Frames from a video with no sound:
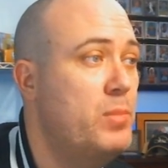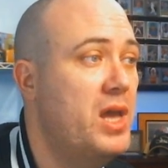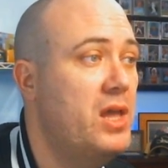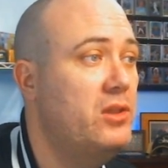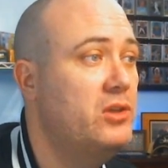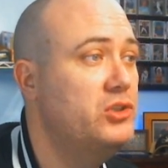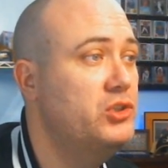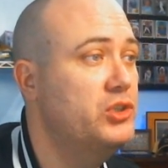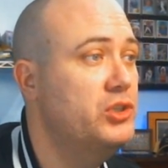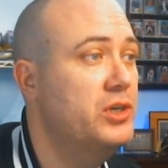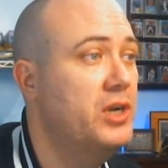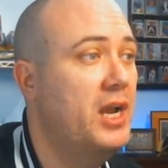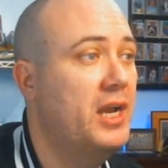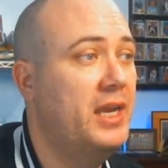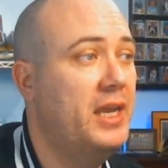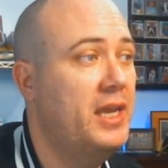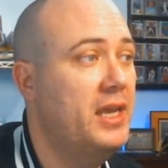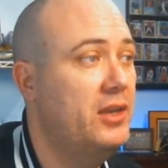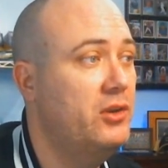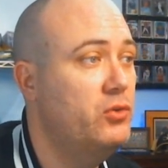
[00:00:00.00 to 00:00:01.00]
Bellinger,
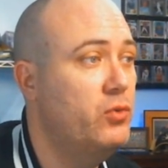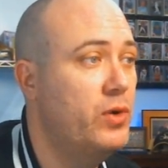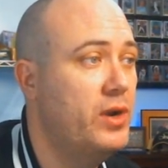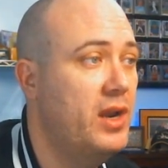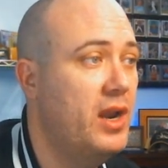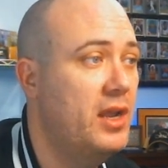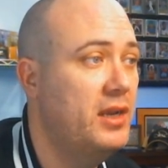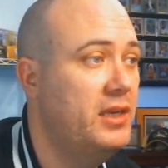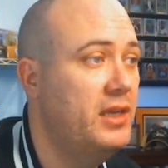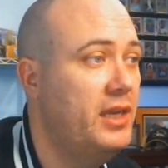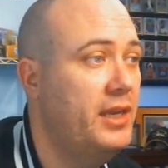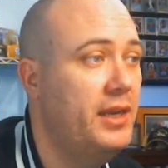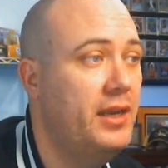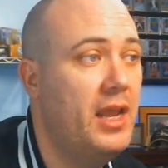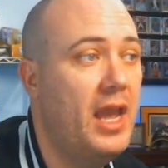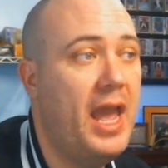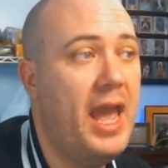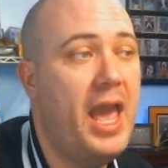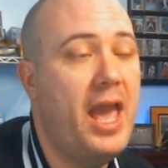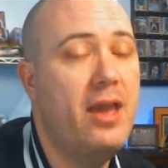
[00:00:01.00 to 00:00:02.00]
again, twenty
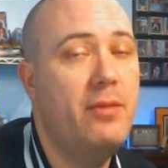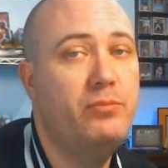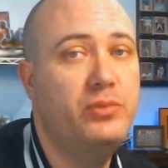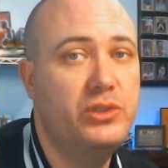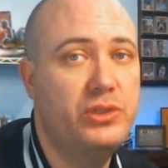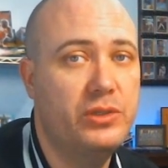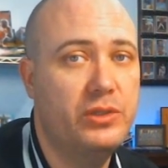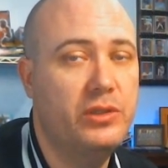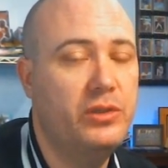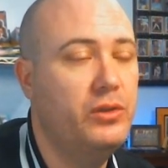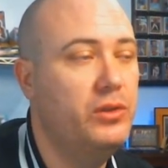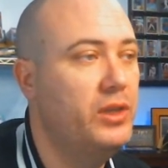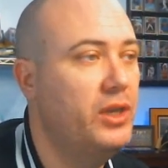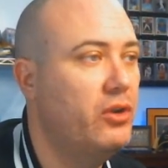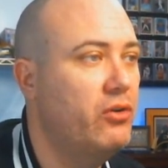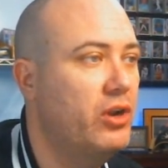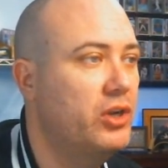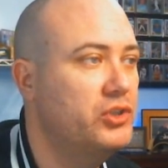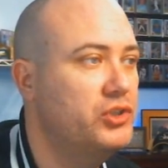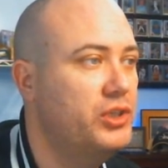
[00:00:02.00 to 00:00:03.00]
nineteen, absolutely
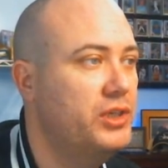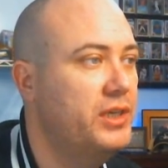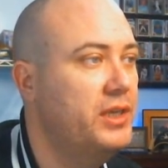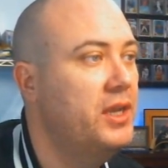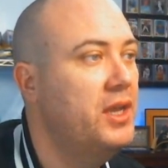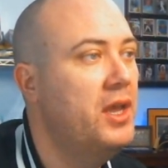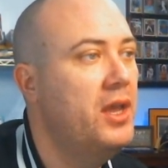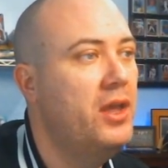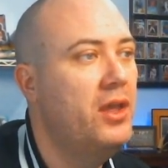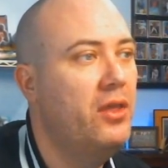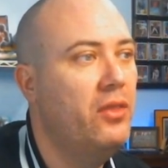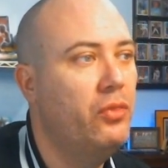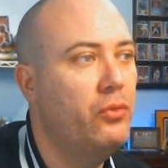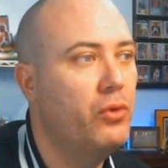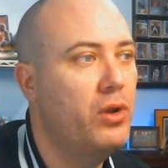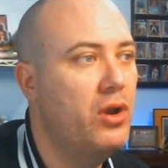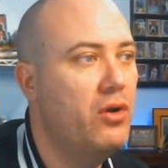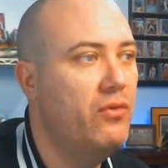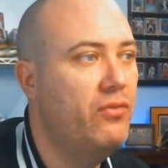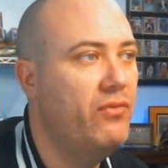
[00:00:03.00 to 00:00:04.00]
crushed it.
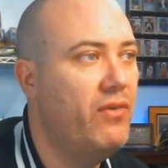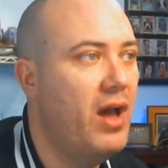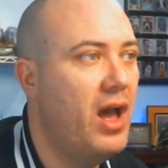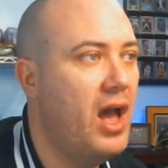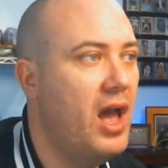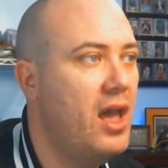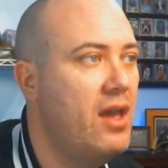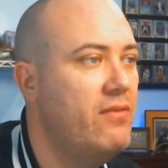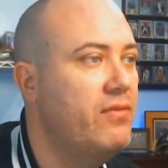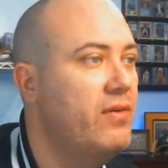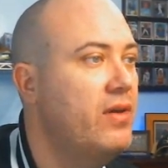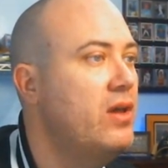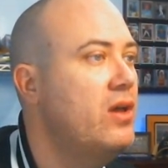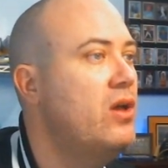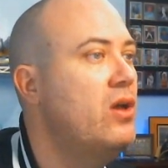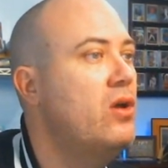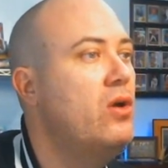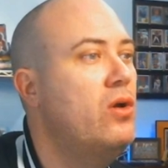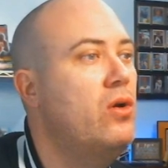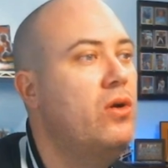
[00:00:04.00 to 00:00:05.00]
three oh five,
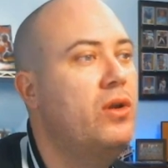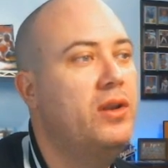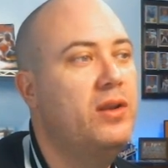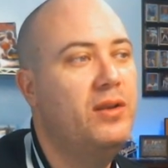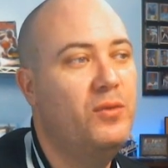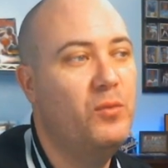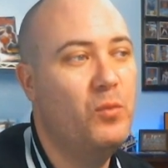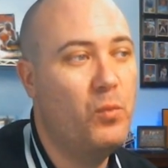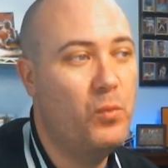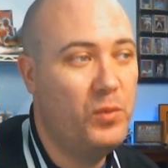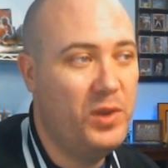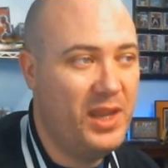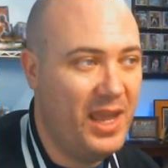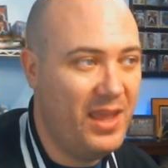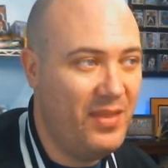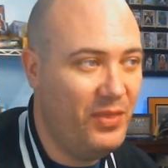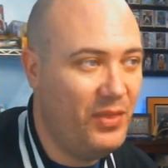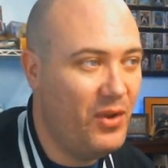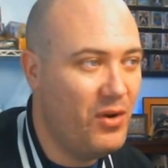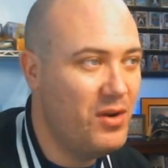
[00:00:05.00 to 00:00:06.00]

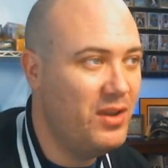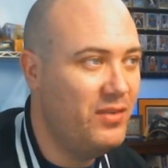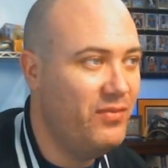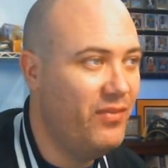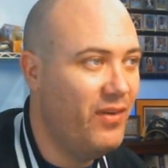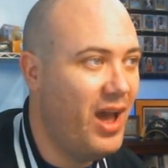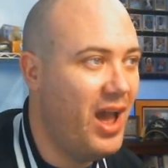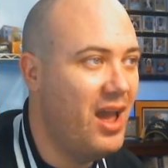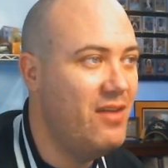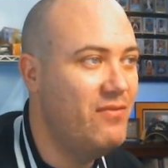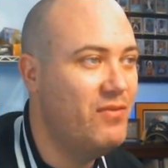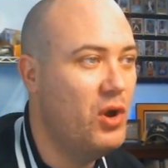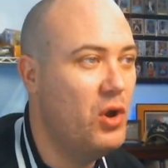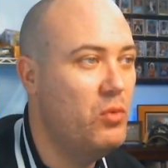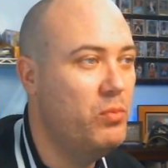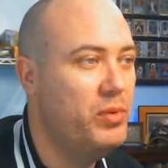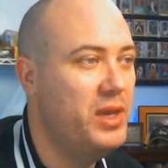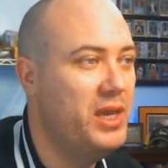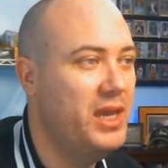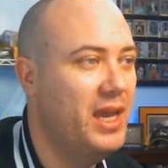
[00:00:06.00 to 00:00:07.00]
ten thirty-five O
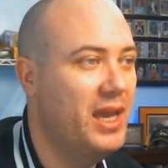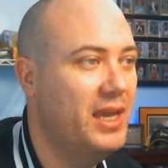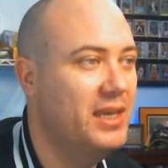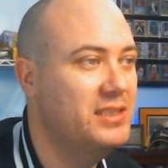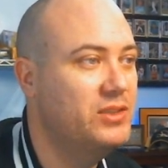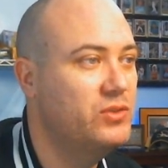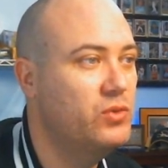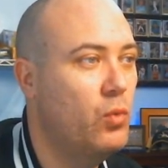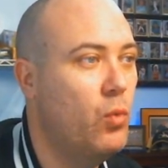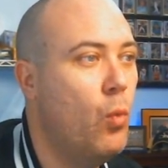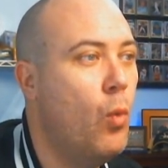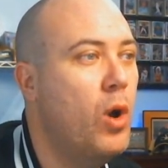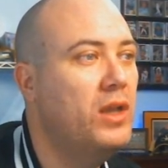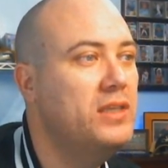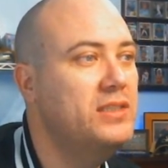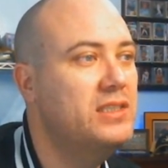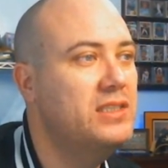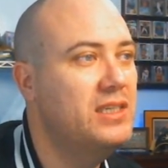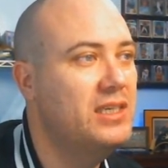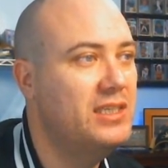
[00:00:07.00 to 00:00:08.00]
P S,
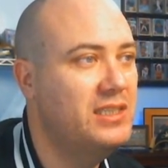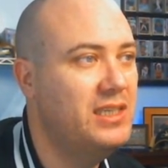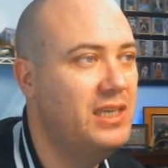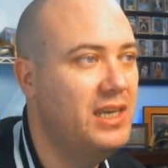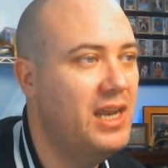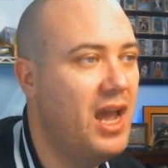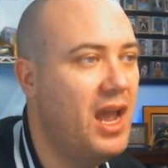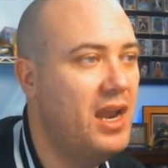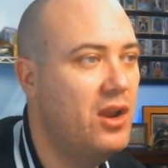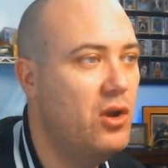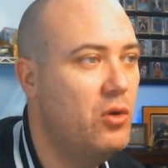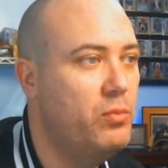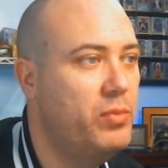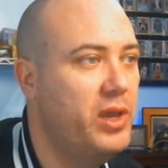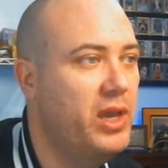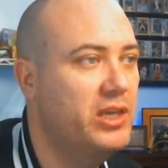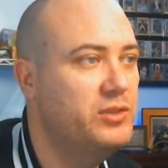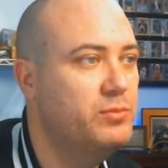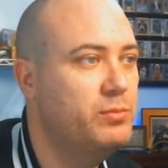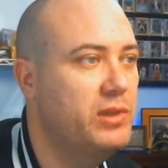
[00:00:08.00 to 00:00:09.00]
one sixty-nine O
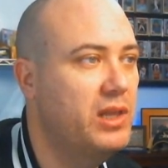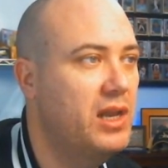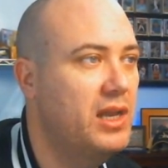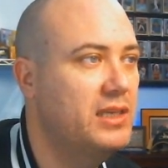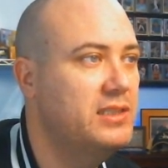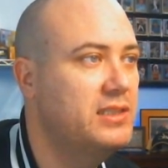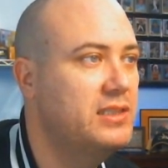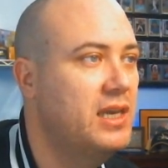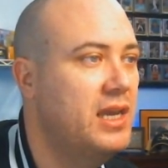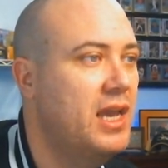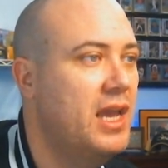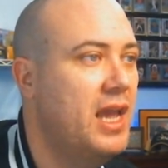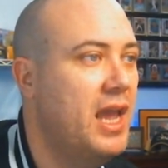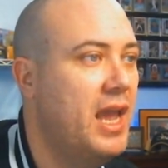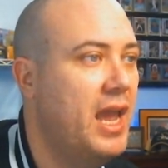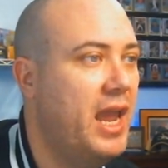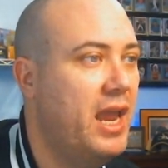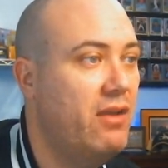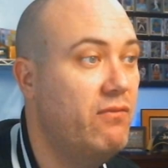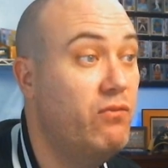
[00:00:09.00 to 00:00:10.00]
P S plus,
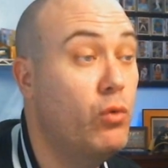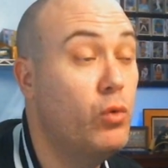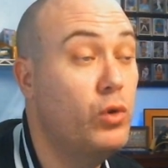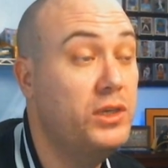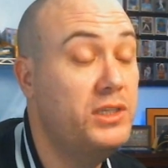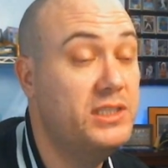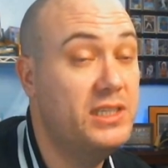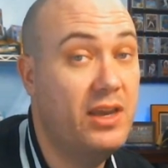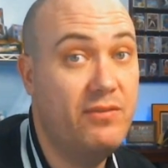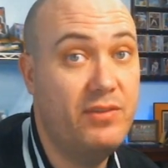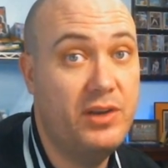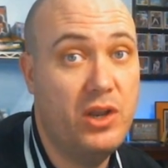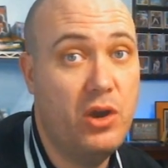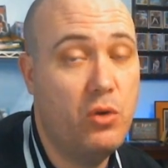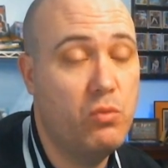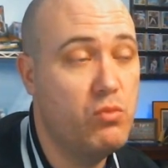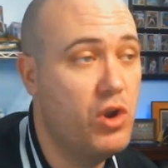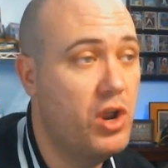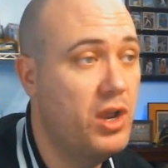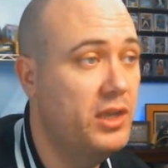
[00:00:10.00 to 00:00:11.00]
and forty-seven
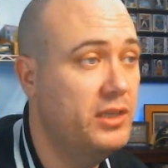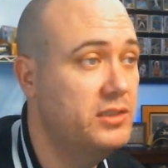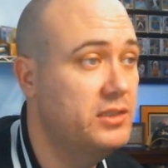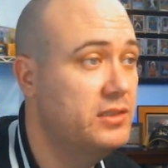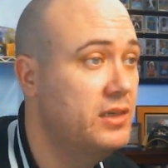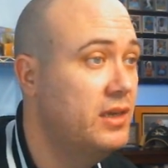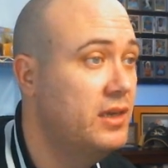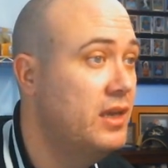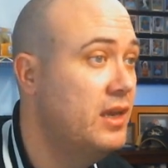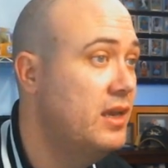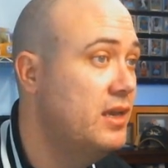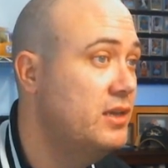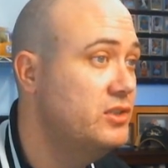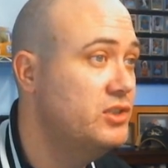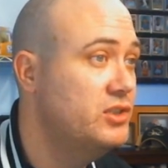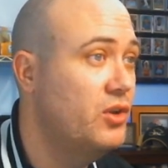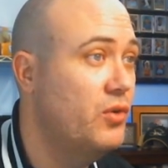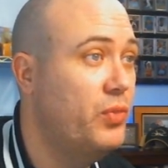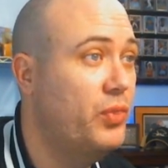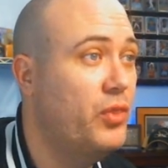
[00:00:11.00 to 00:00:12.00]
home runs.
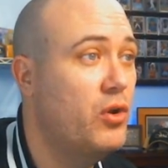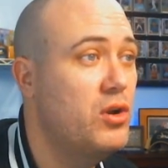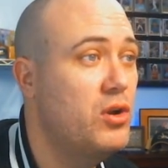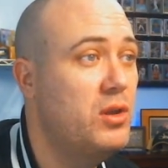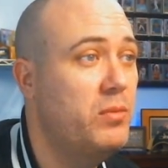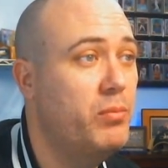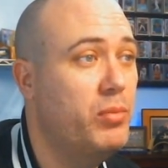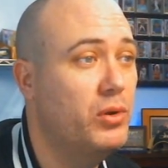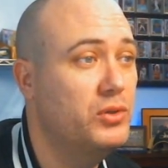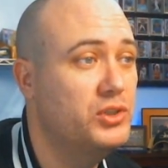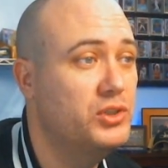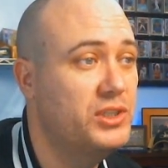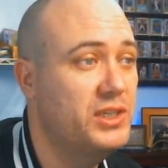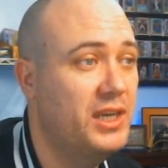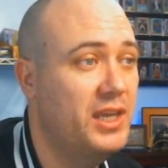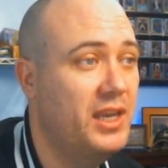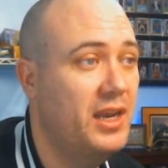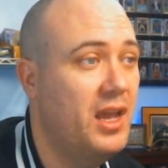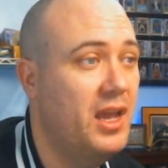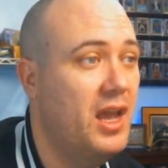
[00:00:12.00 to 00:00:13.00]
So thirty
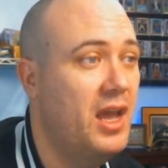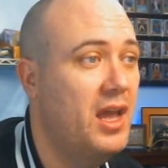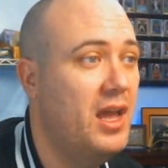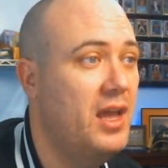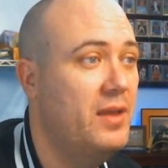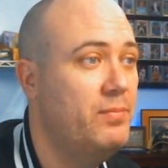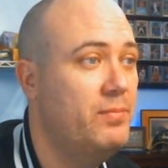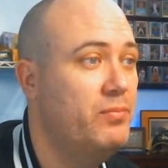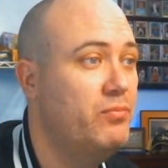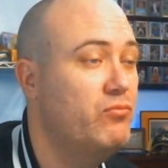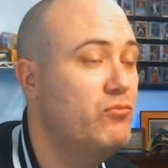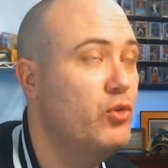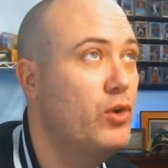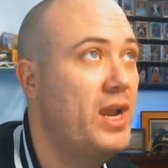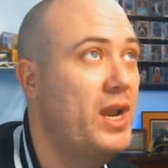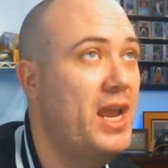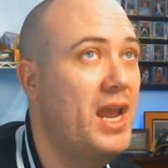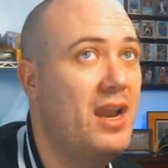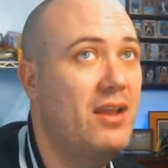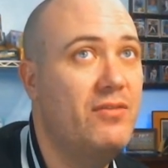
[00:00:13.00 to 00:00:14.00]
percent, uh,
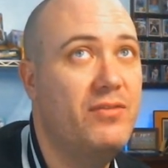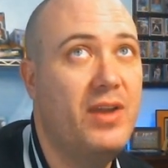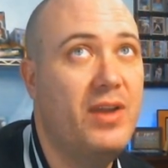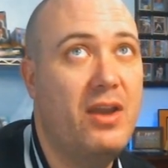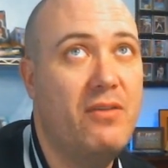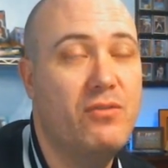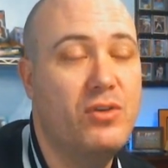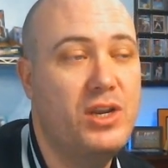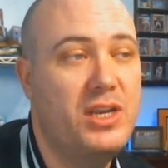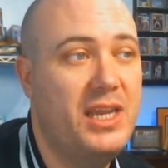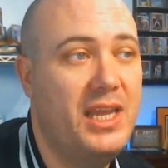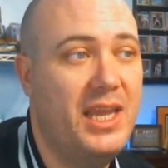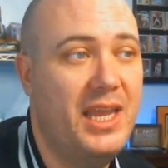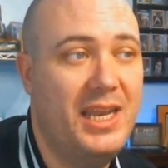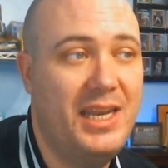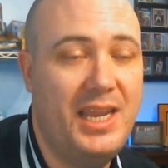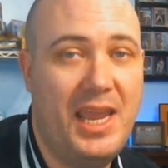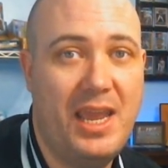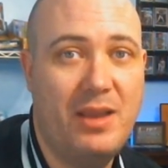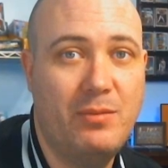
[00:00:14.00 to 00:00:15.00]
three out of every
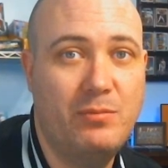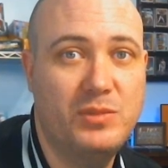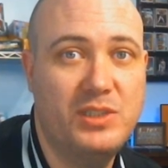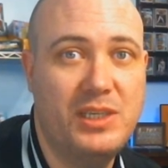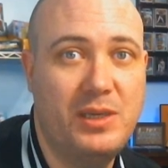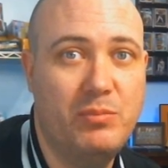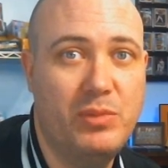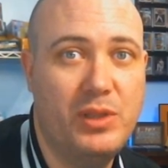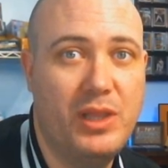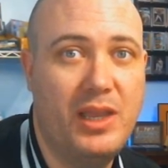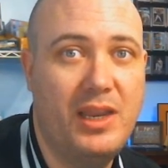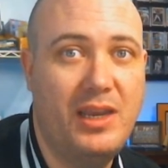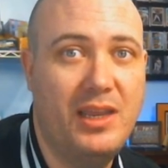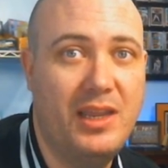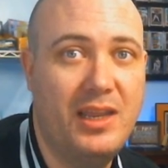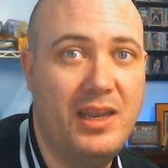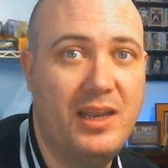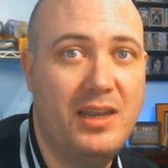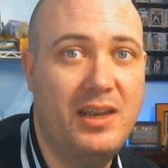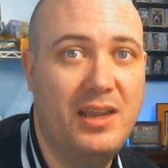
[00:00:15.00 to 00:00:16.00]
ten games he played
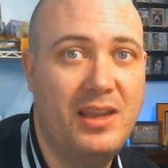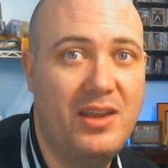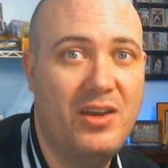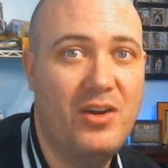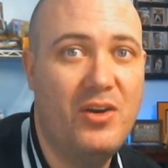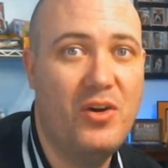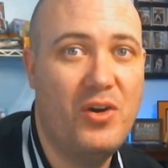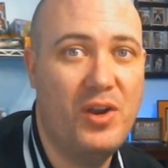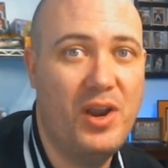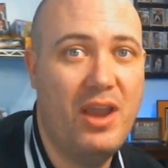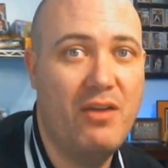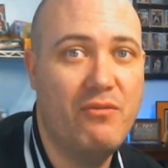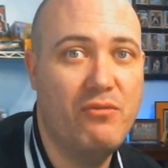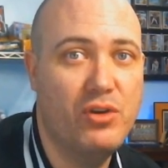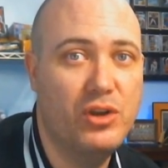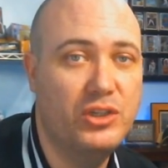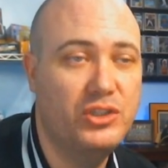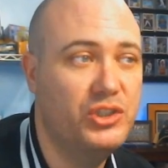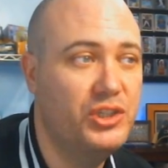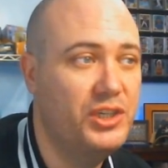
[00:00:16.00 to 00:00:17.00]
in, on
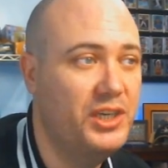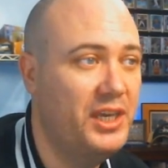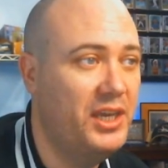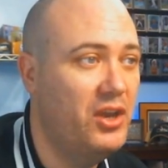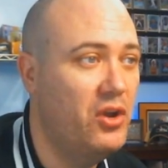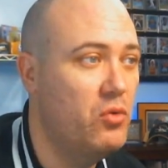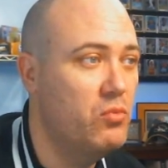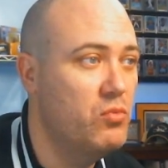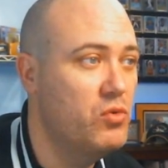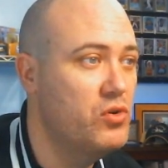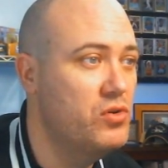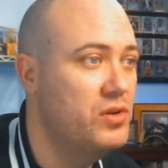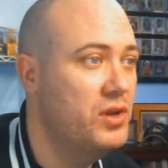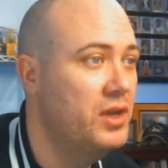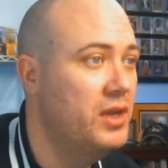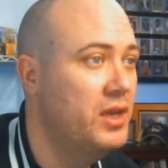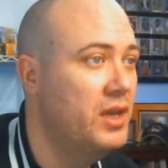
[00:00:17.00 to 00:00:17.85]
average, he homered.